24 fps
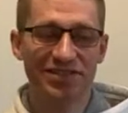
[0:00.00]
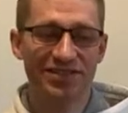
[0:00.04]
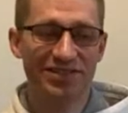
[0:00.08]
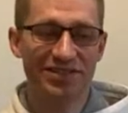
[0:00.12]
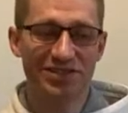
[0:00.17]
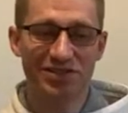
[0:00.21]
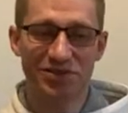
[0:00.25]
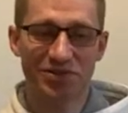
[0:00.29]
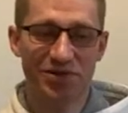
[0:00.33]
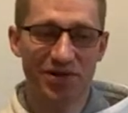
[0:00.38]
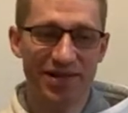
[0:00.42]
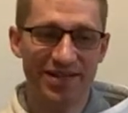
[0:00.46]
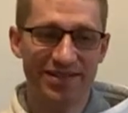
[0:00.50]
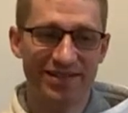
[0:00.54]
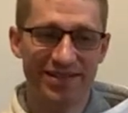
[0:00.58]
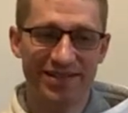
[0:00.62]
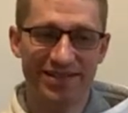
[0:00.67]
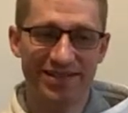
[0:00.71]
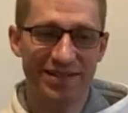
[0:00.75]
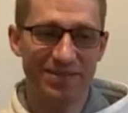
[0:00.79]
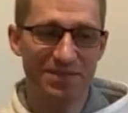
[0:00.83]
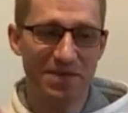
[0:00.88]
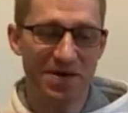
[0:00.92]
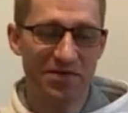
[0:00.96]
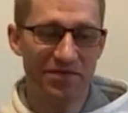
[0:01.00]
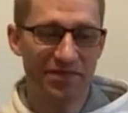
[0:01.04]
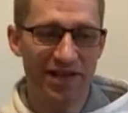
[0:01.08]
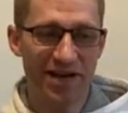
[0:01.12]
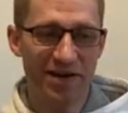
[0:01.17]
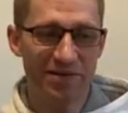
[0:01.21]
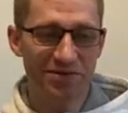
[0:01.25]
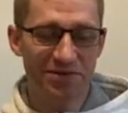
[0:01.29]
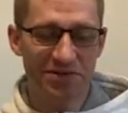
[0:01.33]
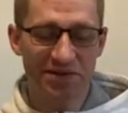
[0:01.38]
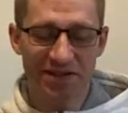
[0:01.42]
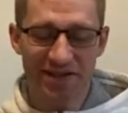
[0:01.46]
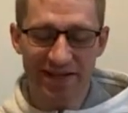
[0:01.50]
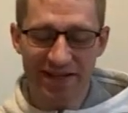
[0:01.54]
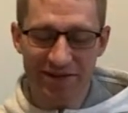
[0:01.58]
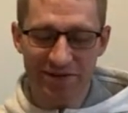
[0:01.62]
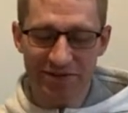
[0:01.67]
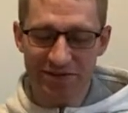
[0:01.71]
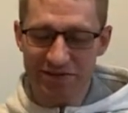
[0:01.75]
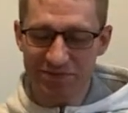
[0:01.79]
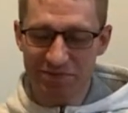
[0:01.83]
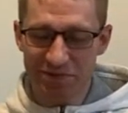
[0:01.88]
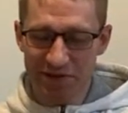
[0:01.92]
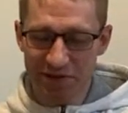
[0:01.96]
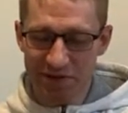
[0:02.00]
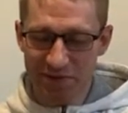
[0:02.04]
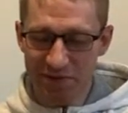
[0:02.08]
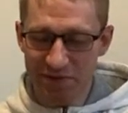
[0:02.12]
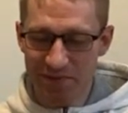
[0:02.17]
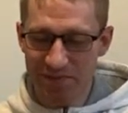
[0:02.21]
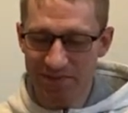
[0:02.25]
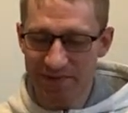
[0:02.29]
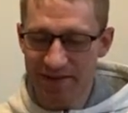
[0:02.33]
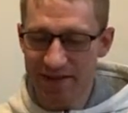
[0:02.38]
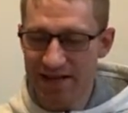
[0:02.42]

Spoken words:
It's crazy. They make flowers out of Legos. It's pretty cool.